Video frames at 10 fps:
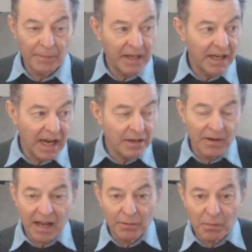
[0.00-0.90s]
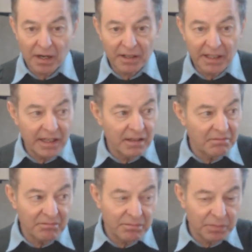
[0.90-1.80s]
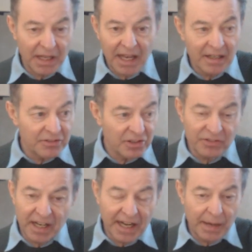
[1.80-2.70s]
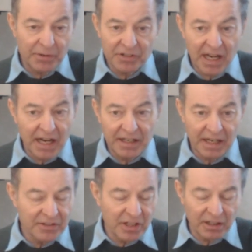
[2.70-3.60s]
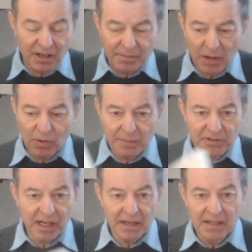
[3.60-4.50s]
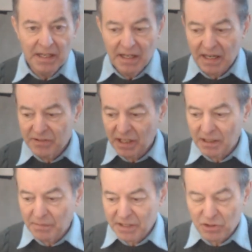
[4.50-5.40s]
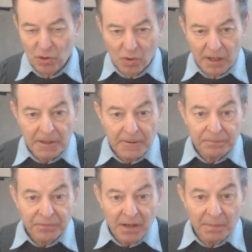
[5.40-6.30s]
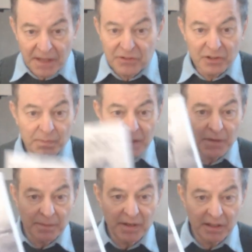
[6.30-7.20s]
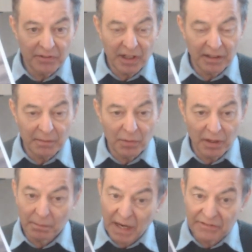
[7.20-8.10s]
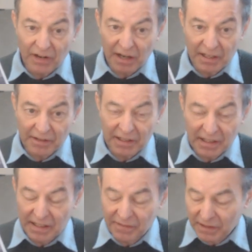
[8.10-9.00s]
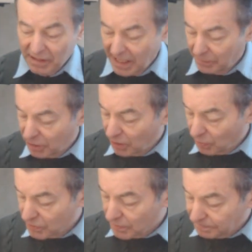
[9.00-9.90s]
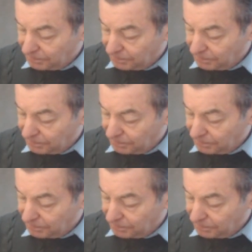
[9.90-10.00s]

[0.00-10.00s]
I mean, I don't have a marketing plan. It's just on Amazon. I sell it off my website. I sell it at my store. This has been my biggest selling book by far. Nothing even came close.